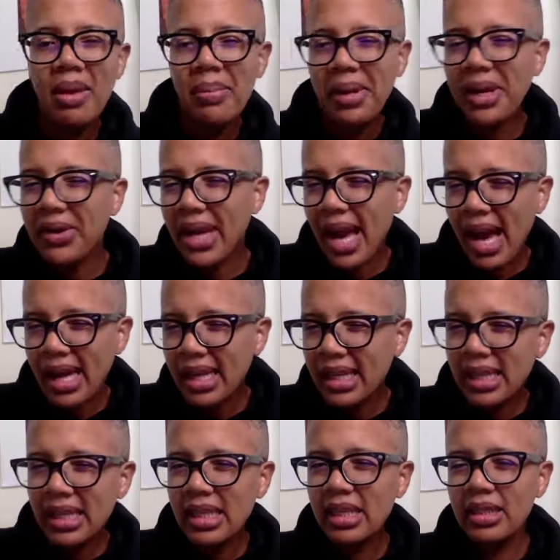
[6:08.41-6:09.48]

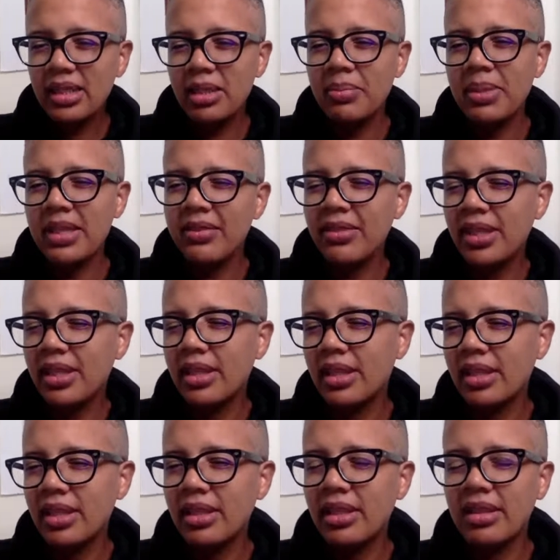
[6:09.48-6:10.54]
Periodically, a little bit of a